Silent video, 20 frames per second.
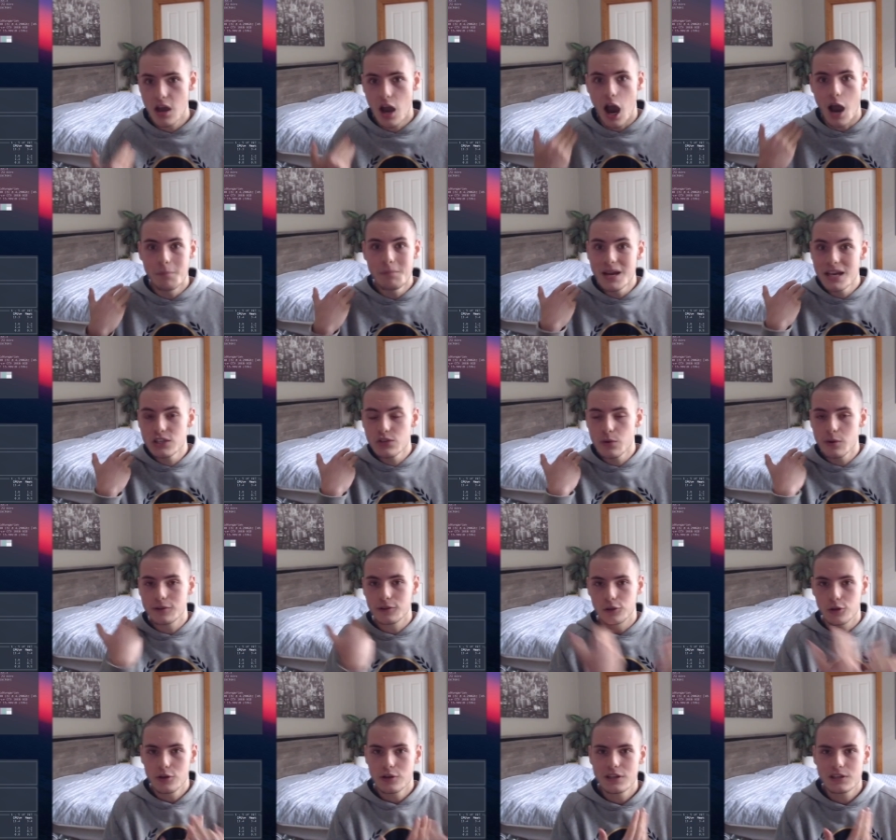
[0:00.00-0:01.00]
I may as well
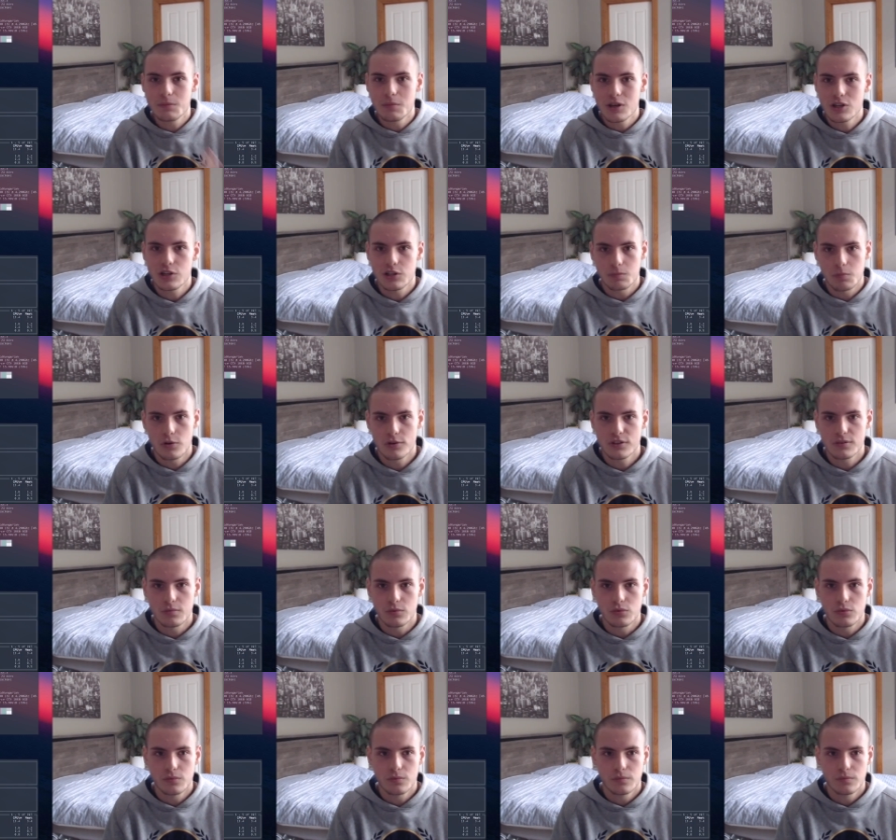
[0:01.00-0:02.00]
learn as much as
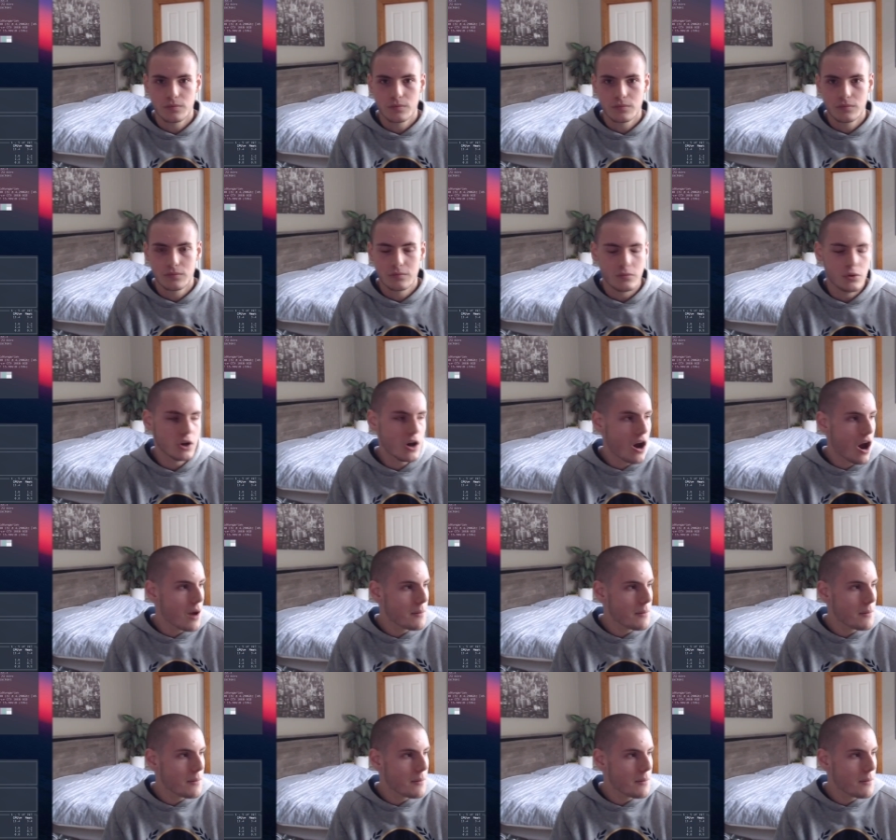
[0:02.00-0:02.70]
possible you know, I